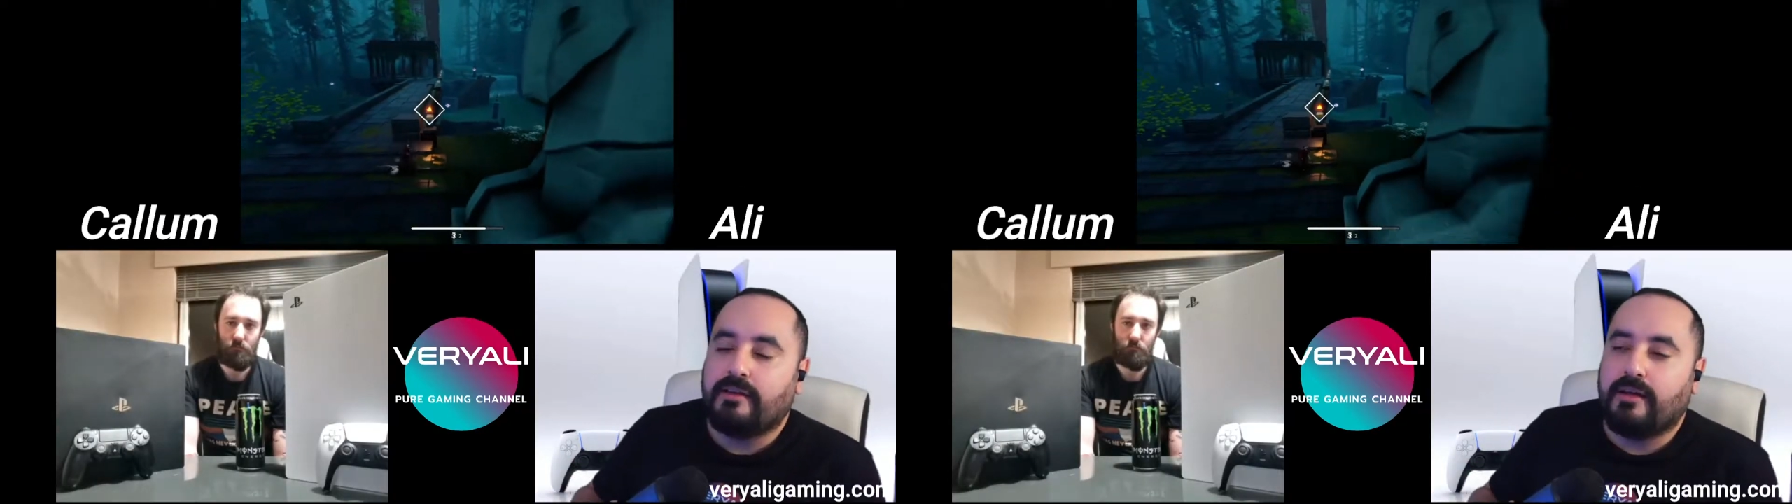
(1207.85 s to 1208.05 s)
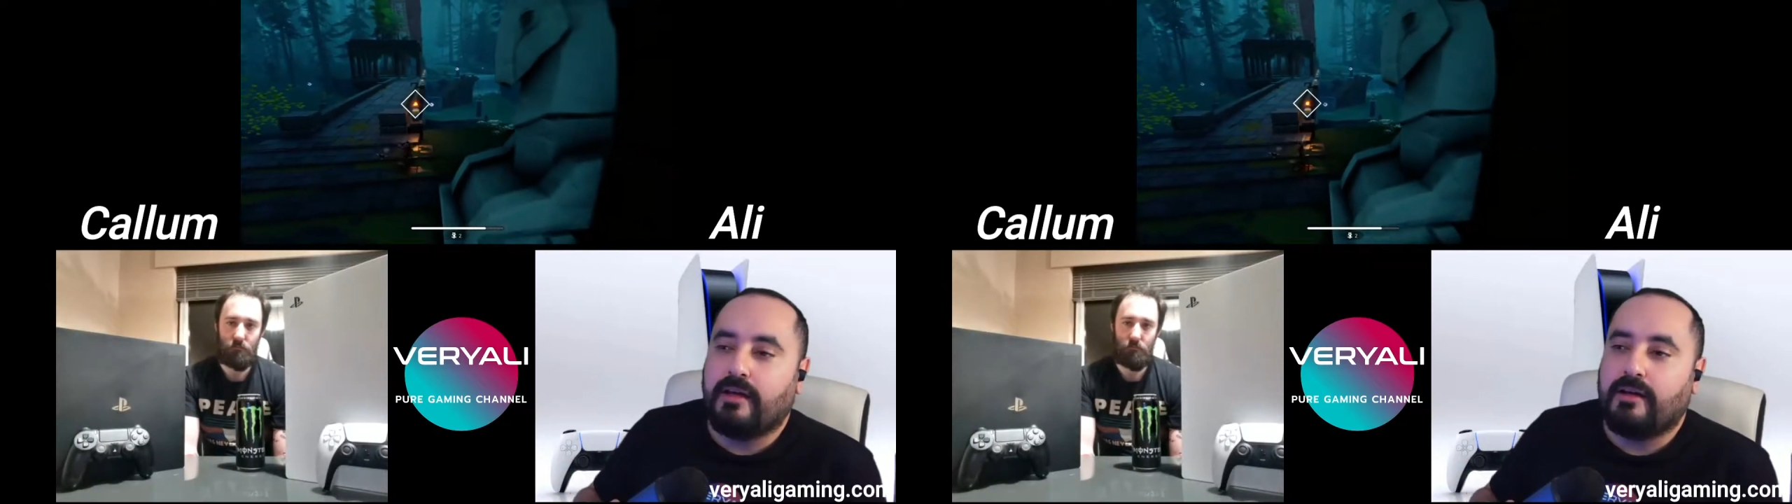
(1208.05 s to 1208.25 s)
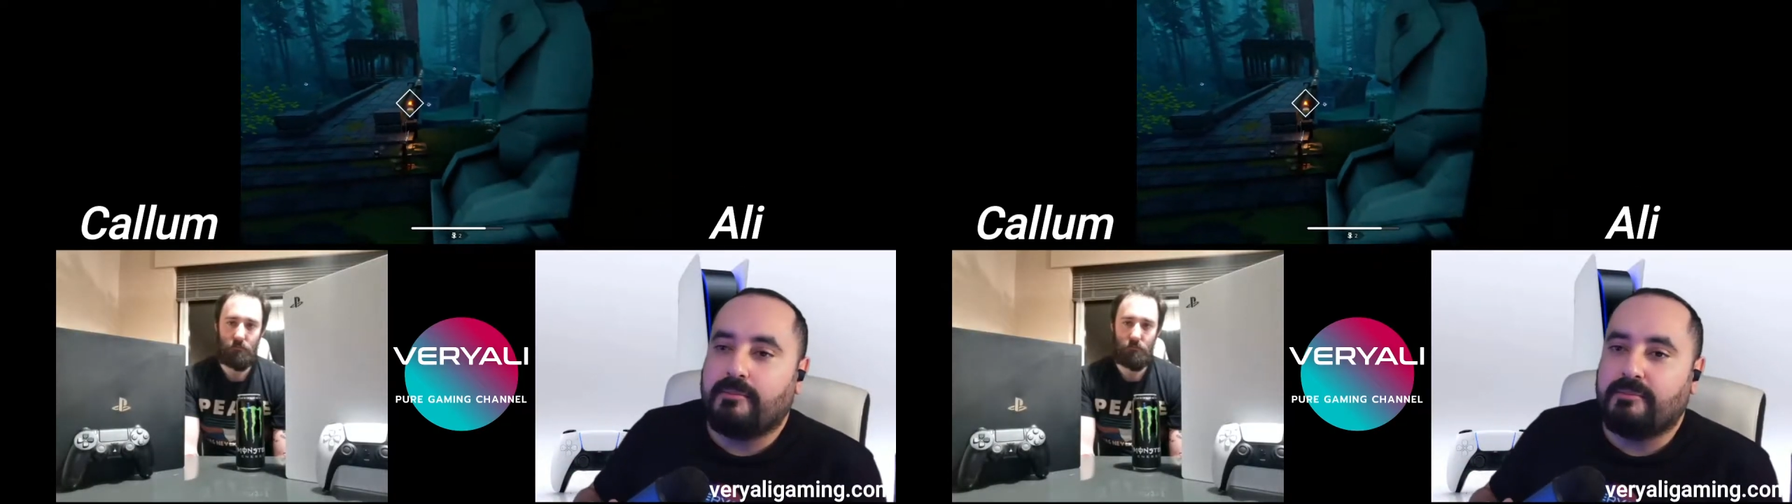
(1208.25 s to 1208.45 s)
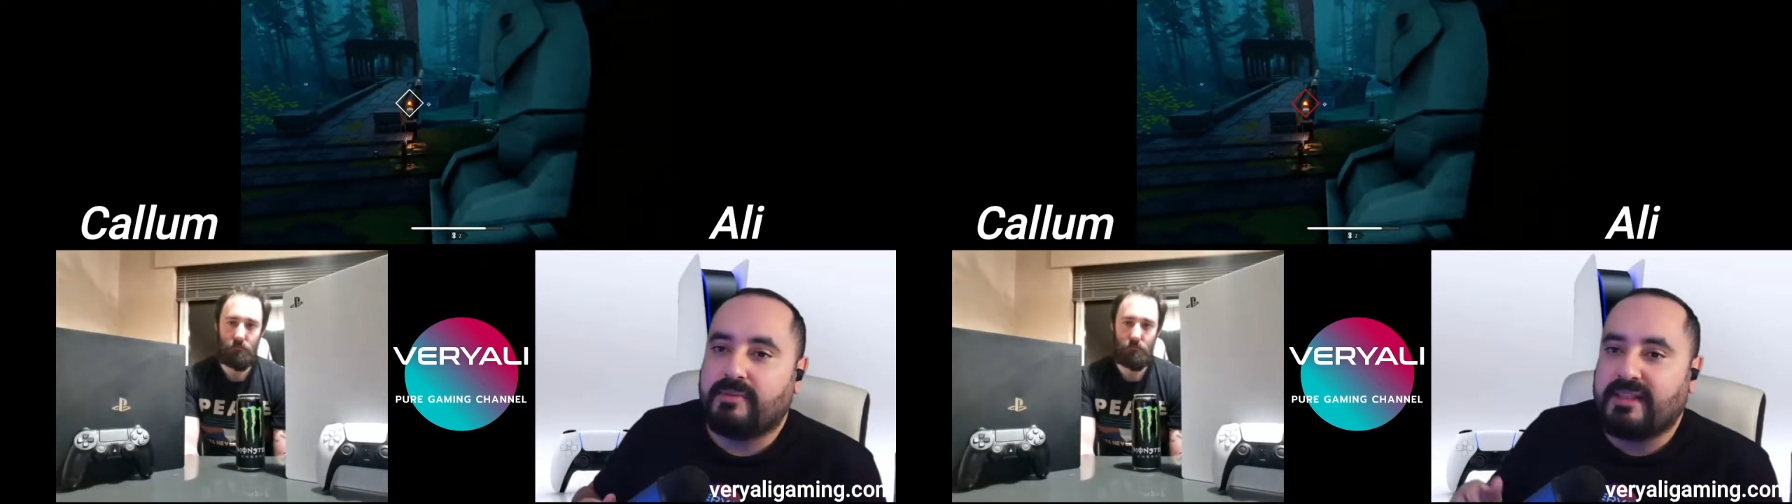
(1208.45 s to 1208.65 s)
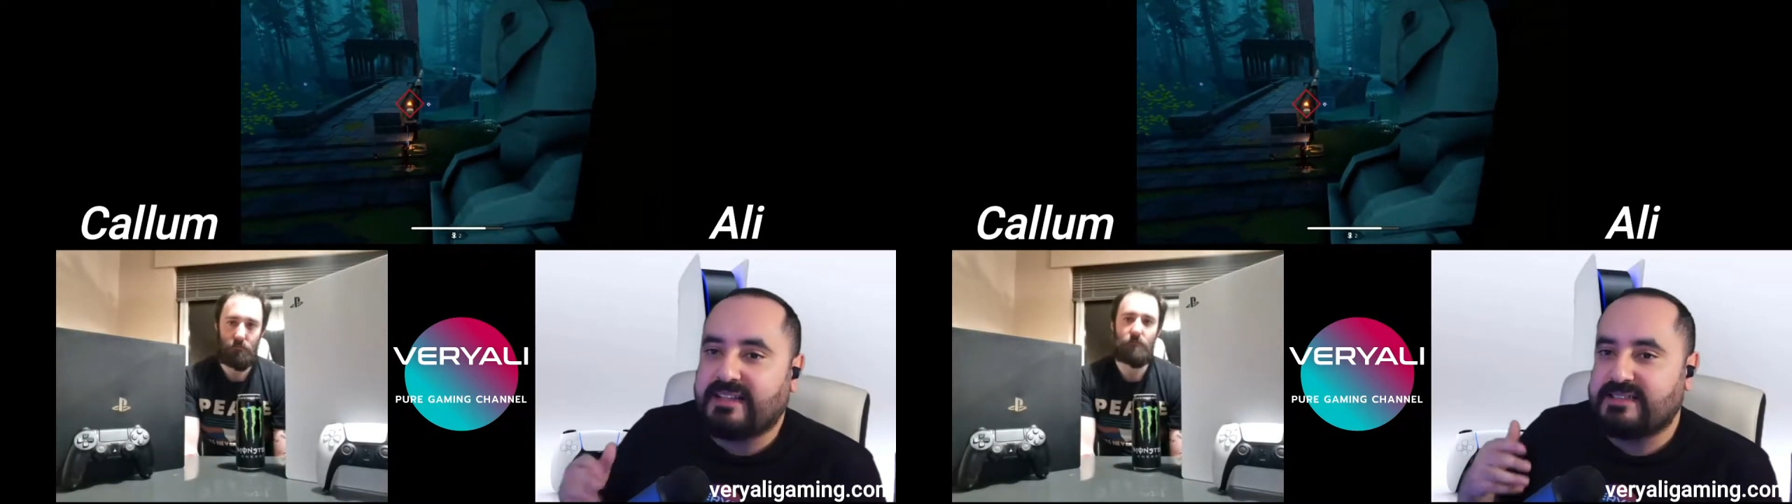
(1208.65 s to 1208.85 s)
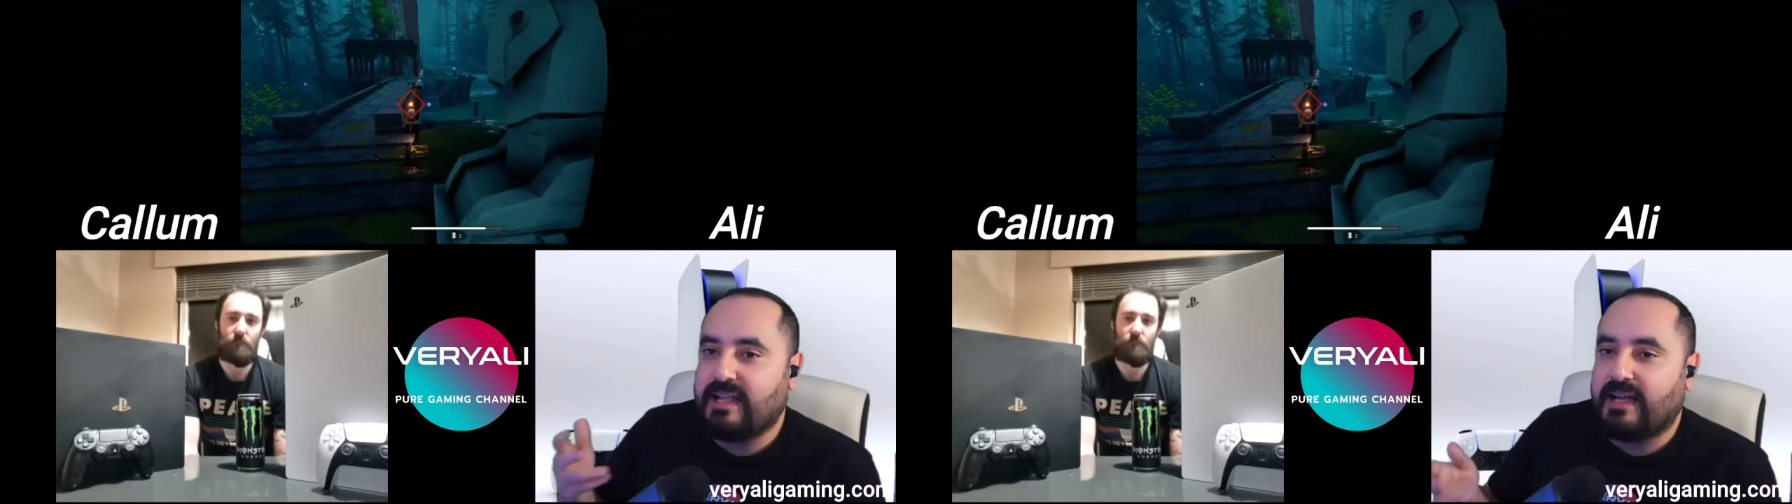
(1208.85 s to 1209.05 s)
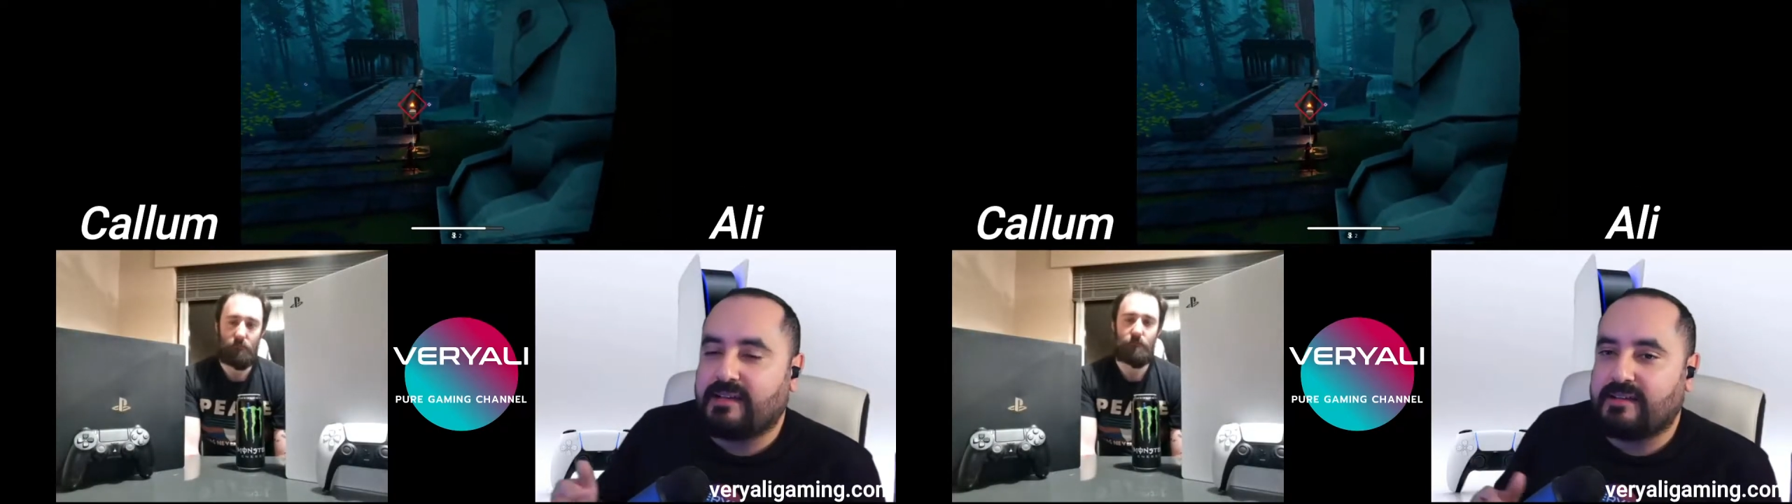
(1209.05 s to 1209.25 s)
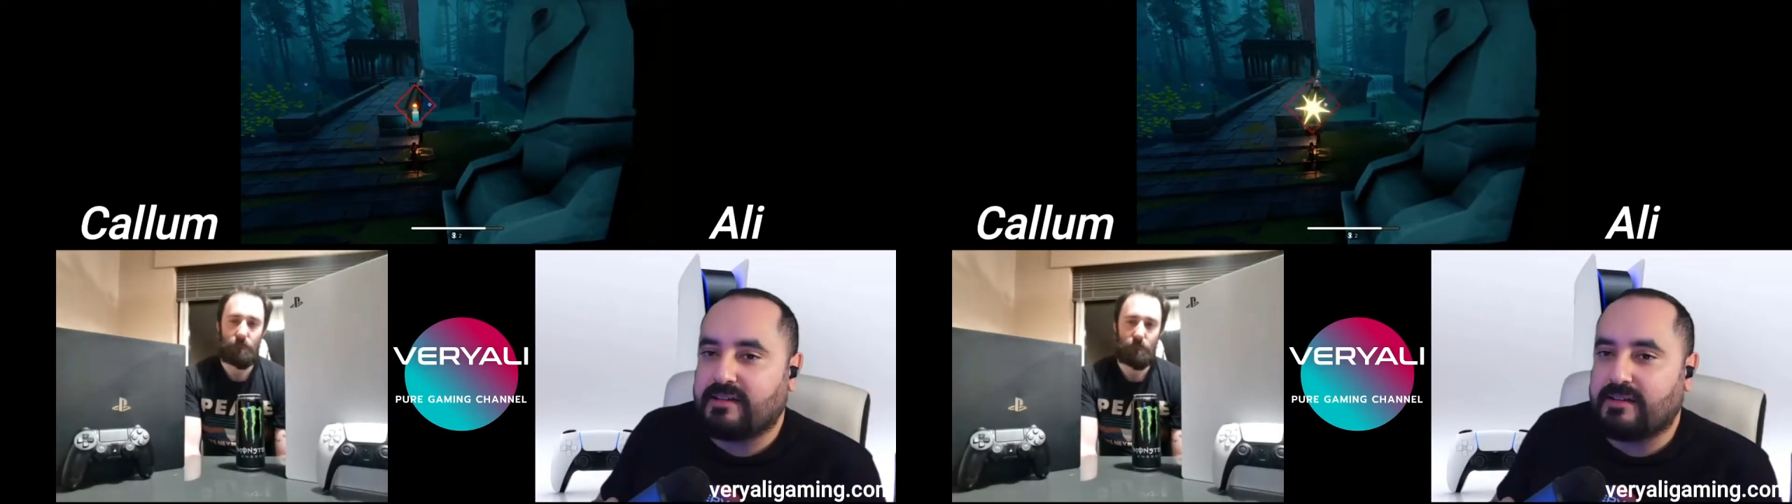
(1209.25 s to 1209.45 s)
Yeah, that's
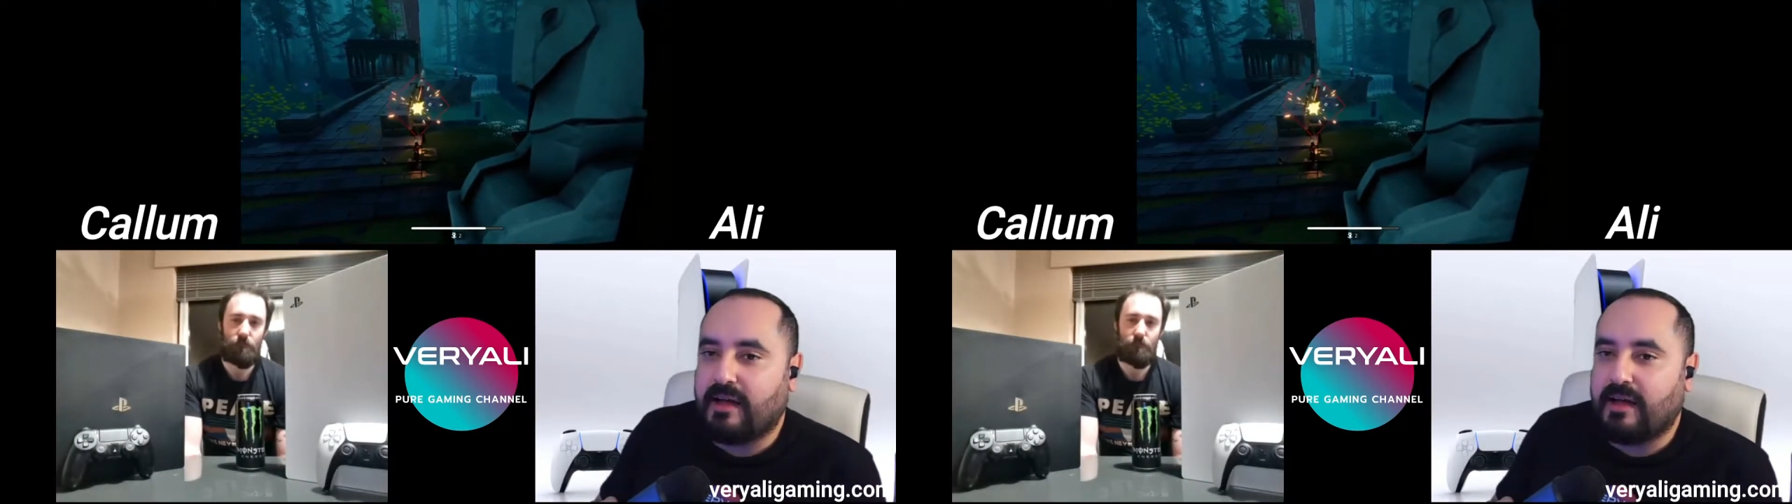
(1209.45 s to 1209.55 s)
like